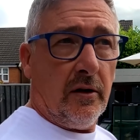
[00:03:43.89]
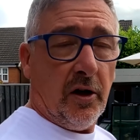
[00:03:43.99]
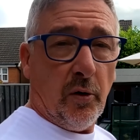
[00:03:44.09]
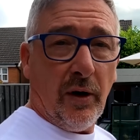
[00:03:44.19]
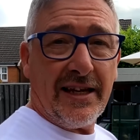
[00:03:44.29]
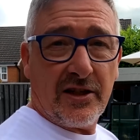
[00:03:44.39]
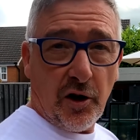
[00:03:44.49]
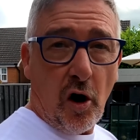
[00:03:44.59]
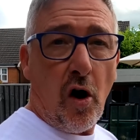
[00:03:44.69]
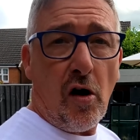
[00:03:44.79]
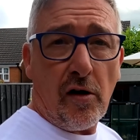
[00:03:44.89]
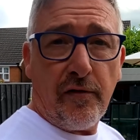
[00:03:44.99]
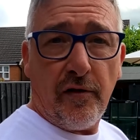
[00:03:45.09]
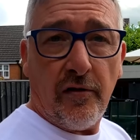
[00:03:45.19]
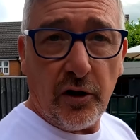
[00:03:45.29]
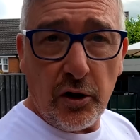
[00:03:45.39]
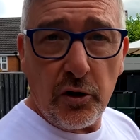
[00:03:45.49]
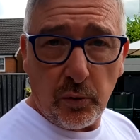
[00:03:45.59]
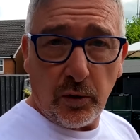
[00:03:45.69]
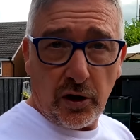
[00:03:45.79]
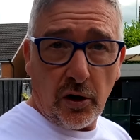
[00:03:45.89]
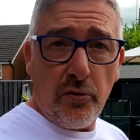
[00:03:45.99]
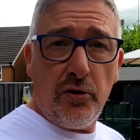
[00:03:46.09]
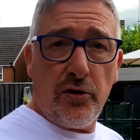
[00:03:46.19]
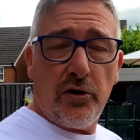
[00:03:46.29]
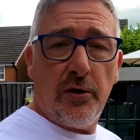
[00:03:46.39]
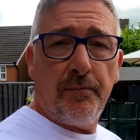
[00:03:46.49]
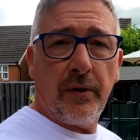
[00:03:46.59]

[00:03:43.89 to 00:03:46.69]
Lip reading: You know, less than half of a usual dose,